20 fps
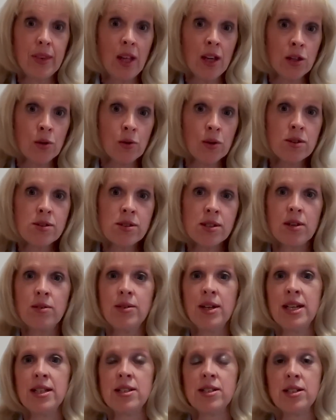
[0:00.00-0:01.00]
You also
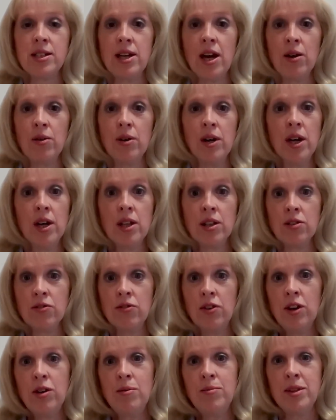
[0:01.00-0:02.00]
need to know the
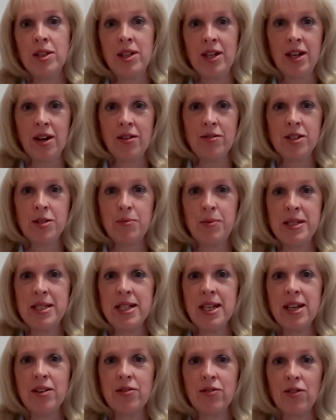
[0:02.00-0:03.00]
room that you're going to be
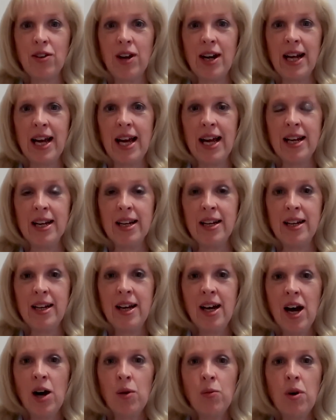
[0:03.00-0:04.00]
delivering in
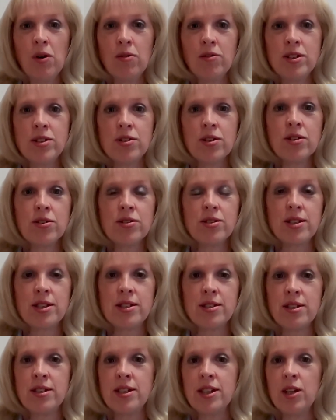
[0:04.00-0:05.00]
and what
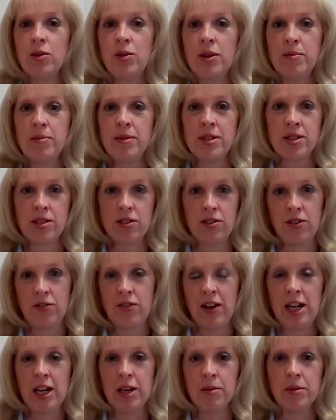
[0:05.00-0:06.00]
resources and equipment are
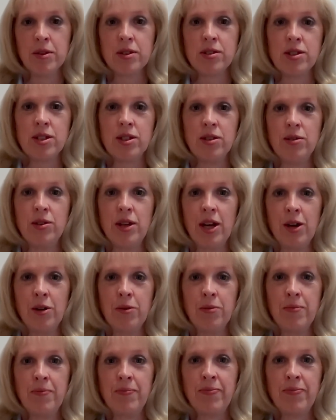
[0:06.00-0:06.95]
available to you.